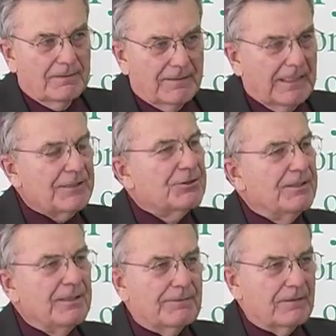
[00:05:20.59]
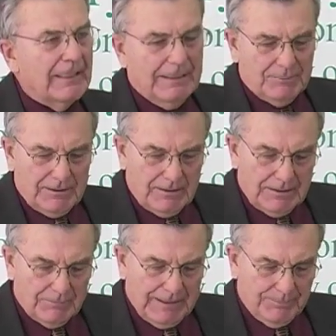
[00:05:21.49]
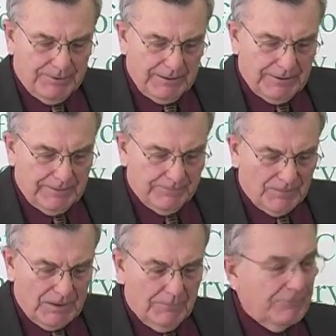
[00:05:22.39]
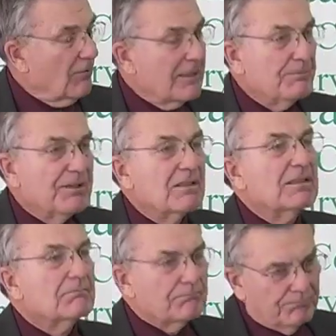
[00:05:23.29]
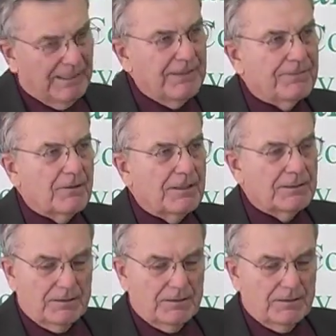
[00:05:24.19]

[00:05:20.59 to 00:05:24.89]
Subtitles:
that should never happen, in my opinion. If you want to build it, pay for it.